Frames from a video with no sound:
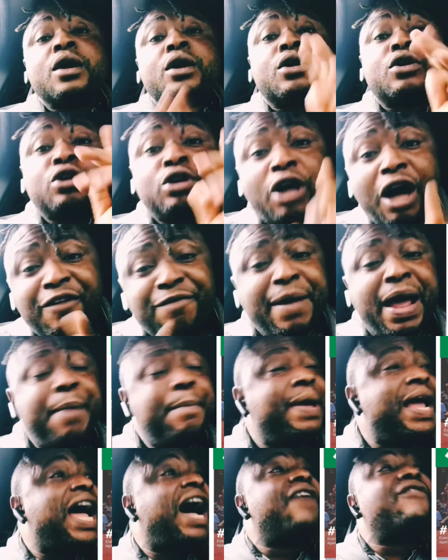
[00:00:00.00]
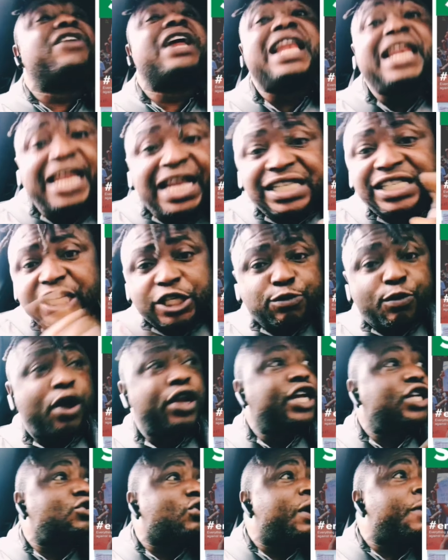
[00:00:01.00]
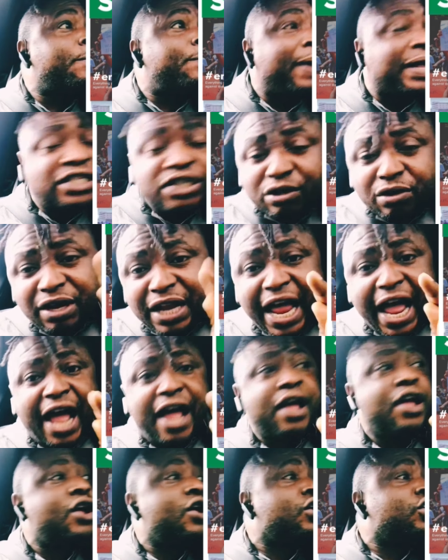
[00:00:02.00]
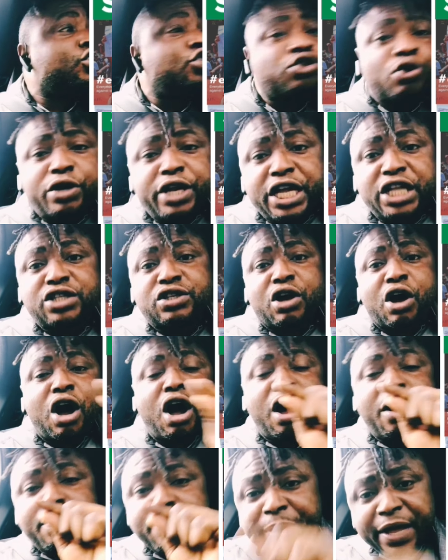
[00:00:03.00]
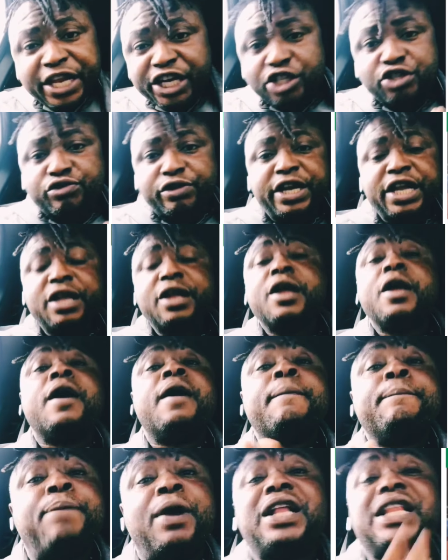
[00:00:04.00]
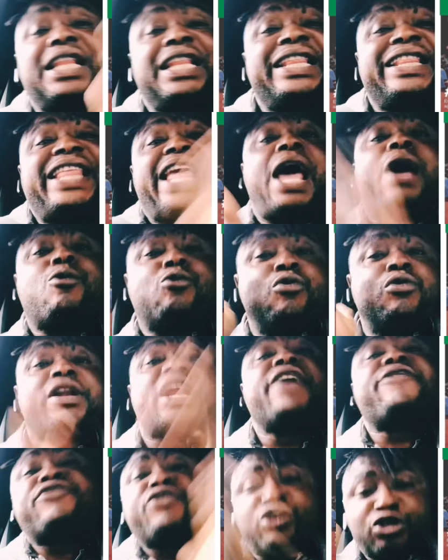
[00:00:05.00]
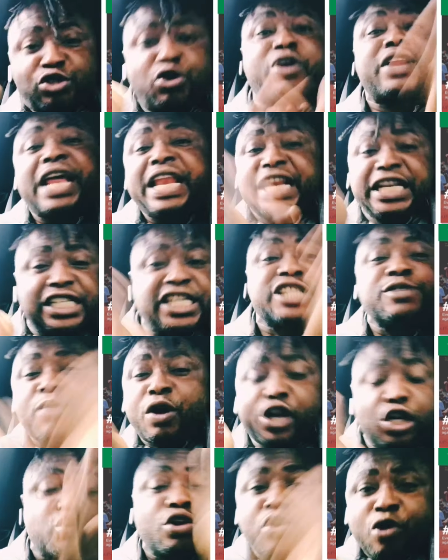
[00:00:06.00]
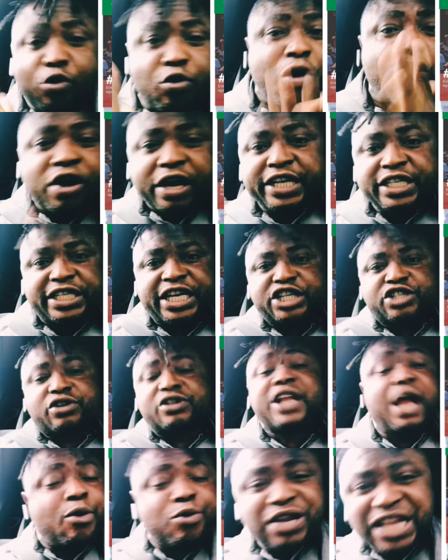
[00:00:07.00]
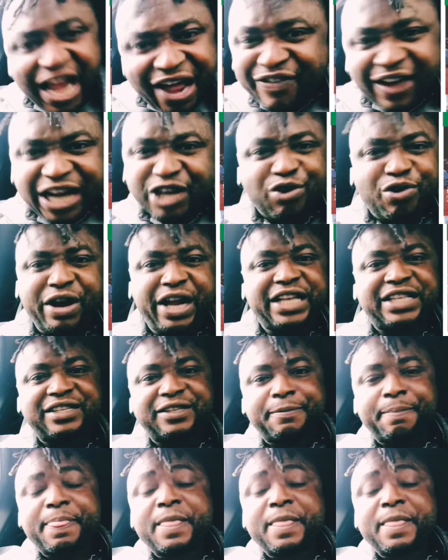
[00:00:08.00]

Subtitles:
Government may have released this money to a particular unit or ministry, but they will refuse to release this money to local organizations. They will never do it.